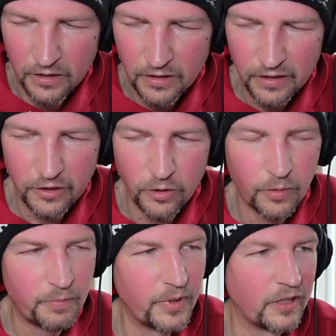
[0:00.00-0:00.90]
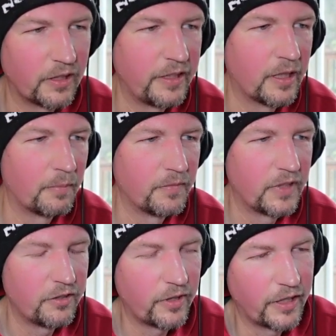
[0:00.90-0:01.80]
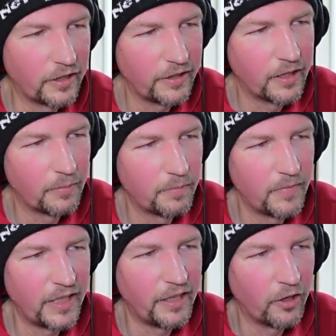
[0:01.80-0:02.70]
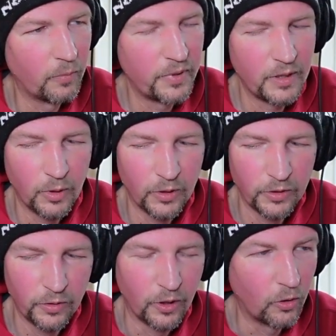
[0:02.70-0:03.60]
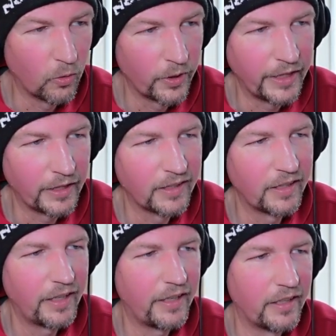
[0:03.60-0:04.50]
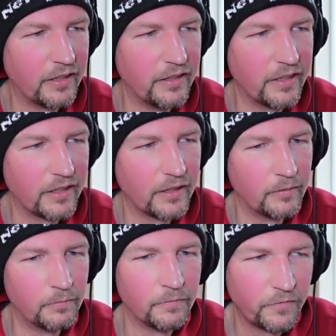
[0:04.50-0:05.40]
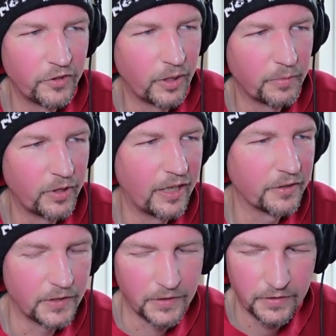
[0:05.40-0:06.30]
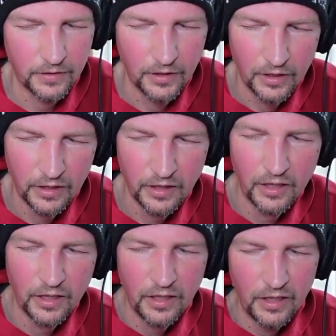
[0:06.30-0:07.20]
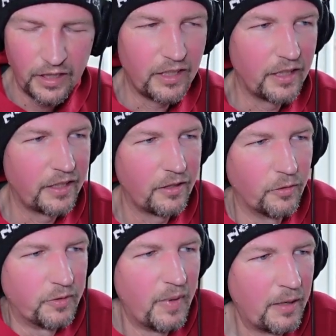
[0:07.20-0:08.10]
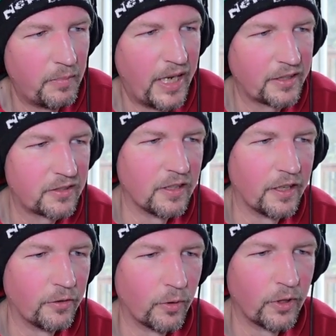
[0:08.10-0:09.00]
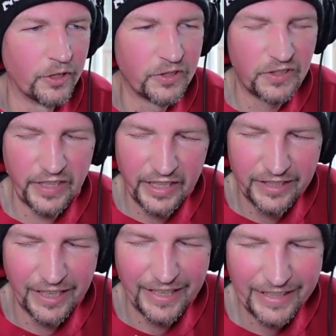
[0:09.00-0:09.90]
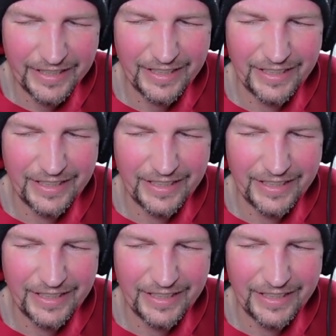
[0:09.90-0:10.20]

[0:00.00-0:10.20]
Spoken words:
They go up and clean up. They try to clean up and help people who are hoarding and filling up their houses. And I think it was Matt Paxton on Hoarders said, like,